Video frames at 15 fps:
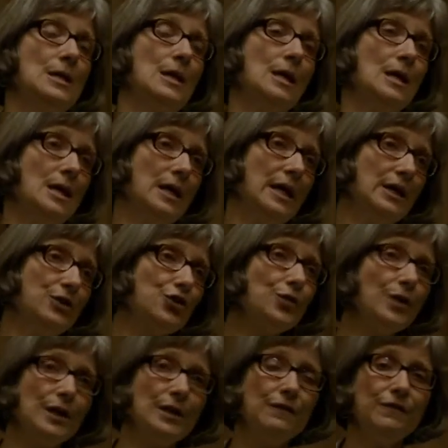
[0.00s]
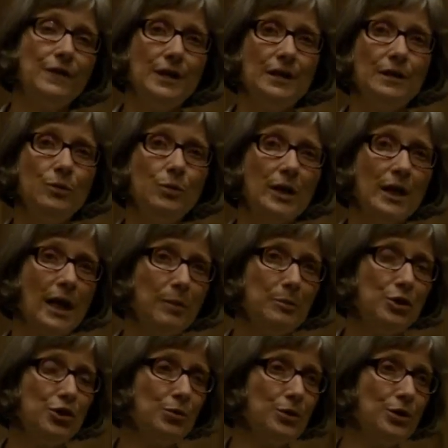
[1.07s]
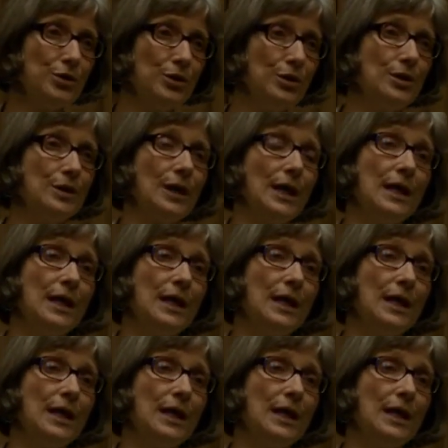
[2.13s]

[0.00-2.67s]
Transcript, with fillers: uh, in trying to find out what happened to her dog.